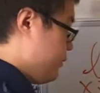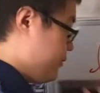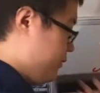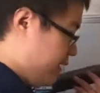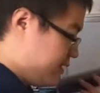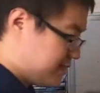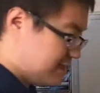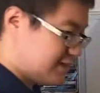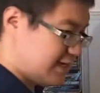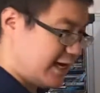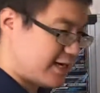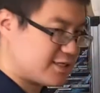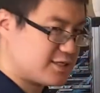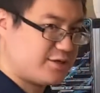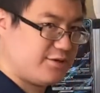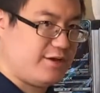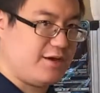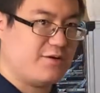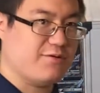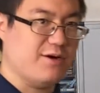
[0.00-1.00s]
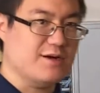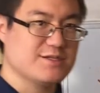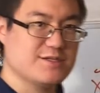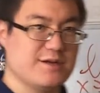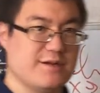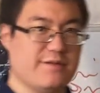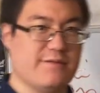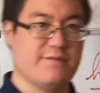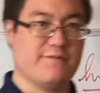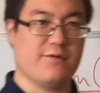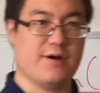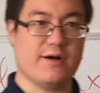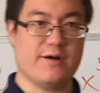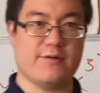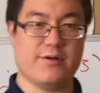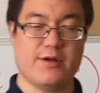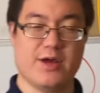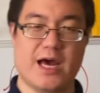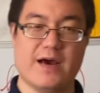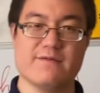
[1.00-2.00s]
this is actually a question where
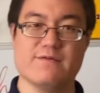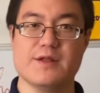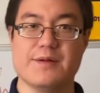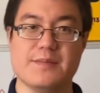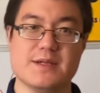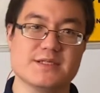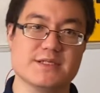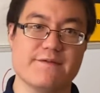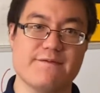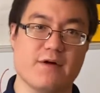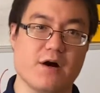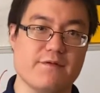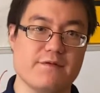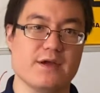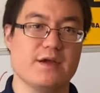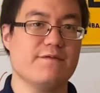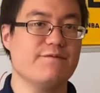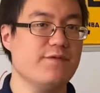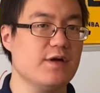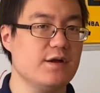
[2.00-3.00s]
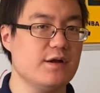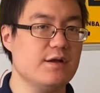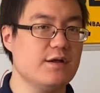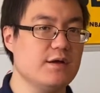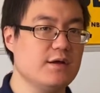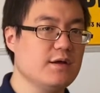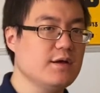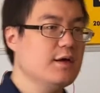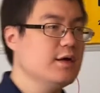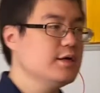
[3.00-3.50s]
you have limits involving infinity.